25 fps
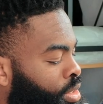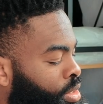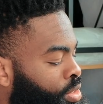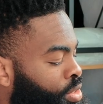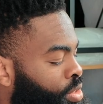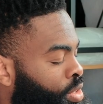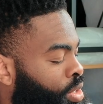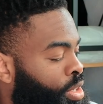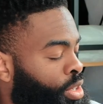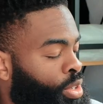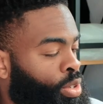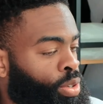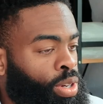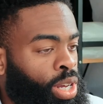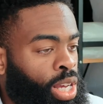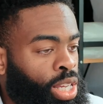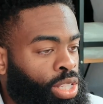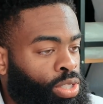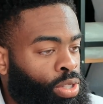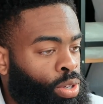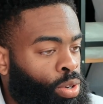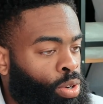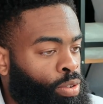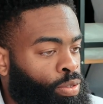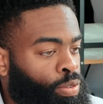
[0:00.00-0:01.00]
So I
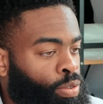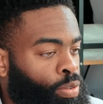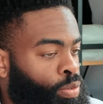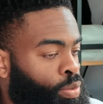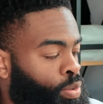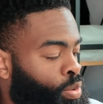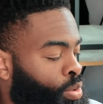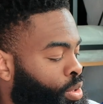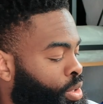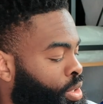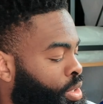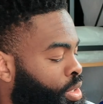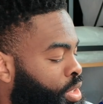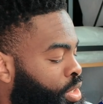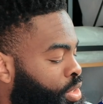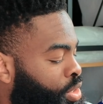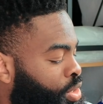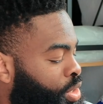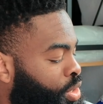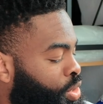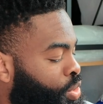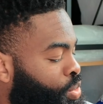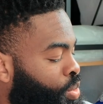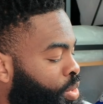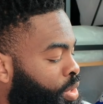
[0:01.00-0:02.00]
sold it for
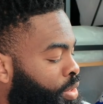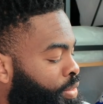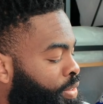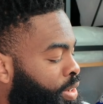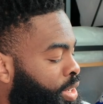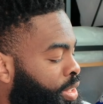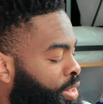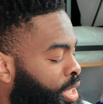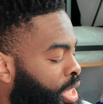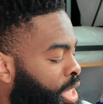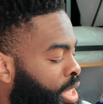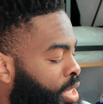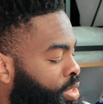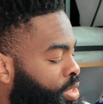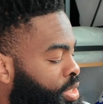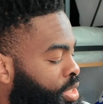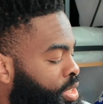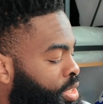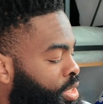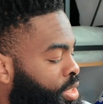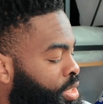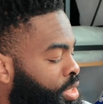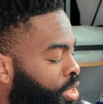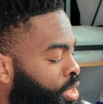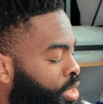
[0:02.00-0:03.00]

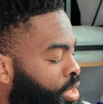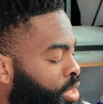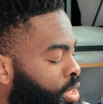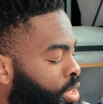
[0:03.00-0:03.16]
425,000.